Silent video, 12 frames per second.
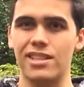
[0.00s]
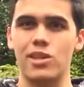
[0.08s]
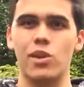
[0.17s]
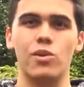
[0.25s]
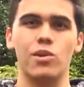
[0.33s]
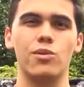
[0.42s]

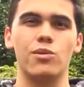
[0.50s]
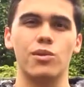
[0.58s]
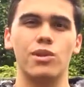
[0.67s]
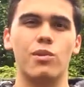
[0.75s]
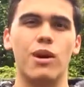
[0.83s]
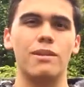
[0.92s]
You
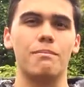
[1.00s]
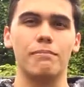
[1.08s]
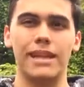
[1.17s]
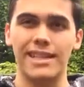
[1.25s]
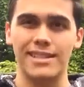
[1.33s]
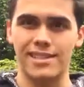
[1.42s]
don't want to
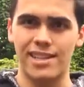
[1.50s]
play it